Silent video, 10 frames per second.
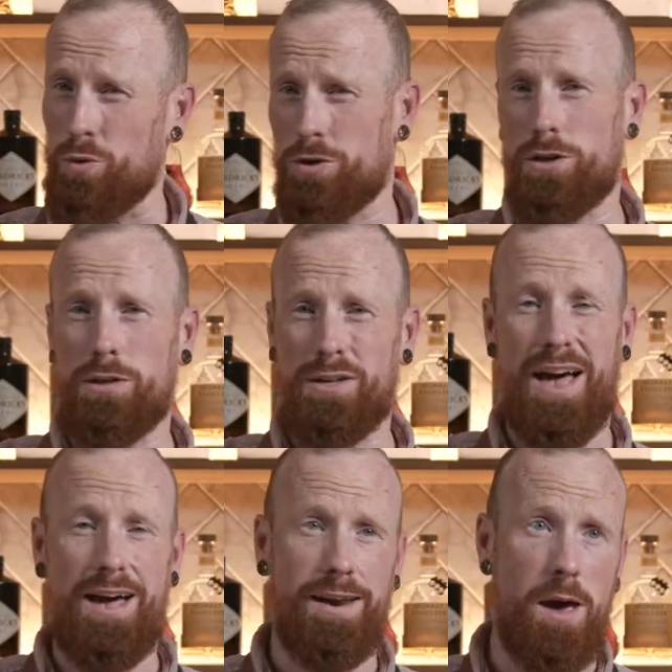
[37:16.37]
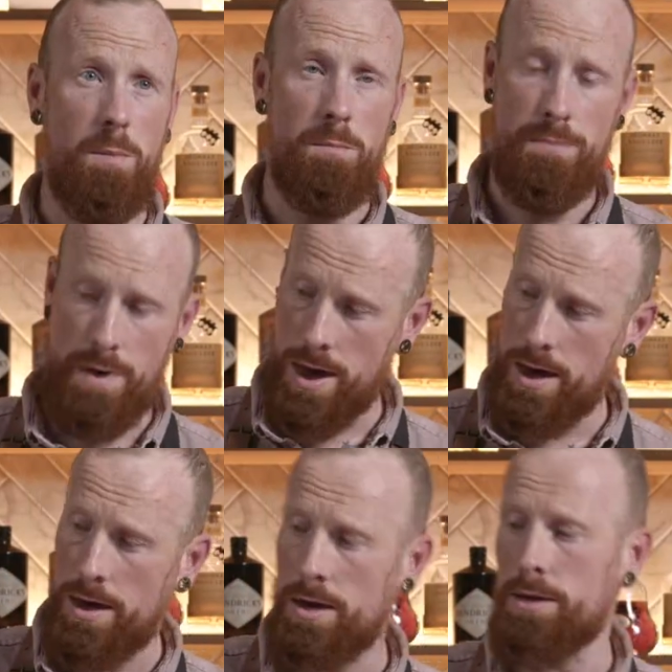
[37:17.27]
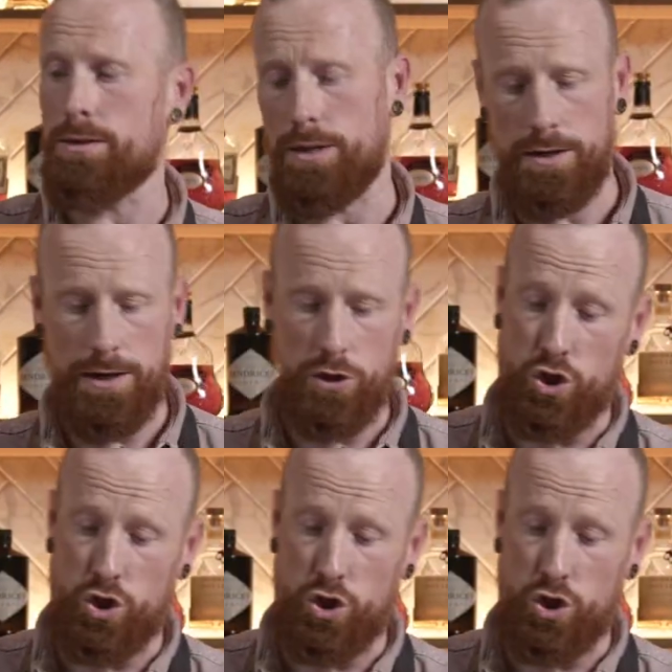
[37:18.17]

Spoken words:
which is an amazing